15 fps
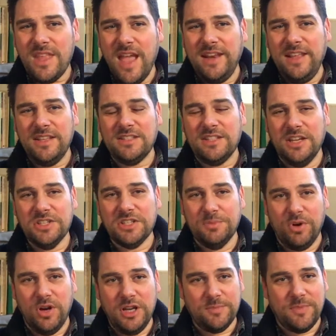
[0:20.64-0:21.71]
And it does
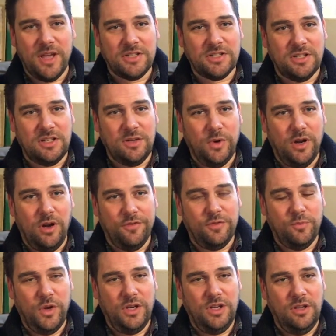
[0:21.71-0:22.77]
surprise me, actually, when you offer
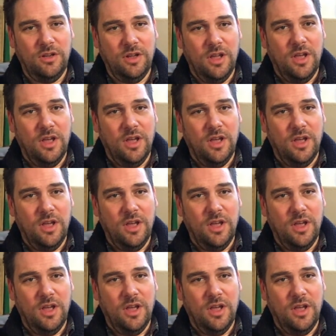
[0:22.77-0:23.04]
them a